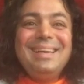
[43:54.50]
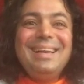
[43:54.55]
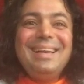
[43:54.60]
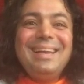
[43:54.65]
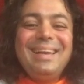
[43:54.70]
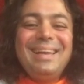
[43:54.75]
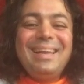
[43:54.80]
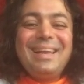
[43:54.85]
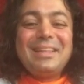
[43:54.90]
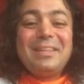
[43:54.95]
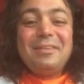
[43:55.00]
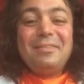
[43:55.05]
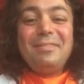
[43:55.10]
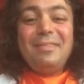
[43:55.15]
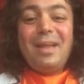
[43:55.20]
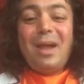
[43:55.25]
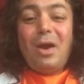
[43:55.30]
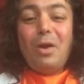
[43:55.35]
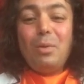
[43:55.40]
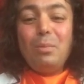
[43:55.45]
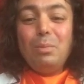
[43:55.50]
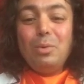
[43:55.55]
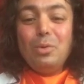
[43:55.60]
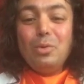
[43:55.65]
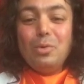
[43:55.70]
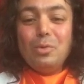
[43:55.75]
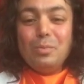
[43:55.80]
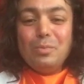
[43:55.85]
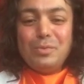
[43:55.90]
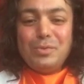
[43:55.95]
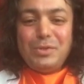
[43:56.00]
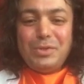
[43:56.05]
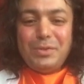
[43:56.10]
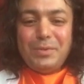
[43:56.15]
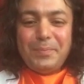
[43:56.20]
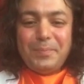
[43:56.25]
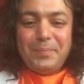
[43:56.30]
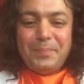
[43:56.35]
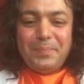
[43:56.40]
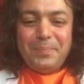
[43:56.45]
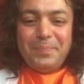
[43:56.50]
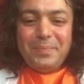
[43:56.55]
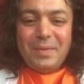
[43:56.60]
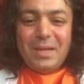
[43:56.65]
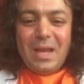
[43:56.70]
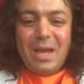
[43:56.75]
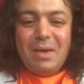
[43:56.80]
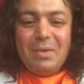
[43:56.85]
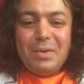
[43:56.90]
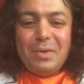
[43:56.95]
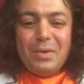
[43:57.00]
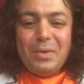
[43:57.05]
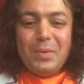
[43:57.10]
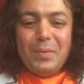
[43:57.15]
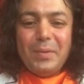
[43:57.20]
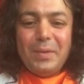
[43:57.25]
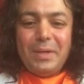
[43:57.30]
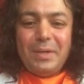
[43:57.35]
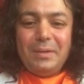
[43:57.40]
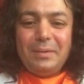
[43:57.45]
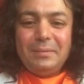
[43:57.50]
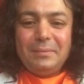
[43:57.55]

Like the flower blooms out of nowhere.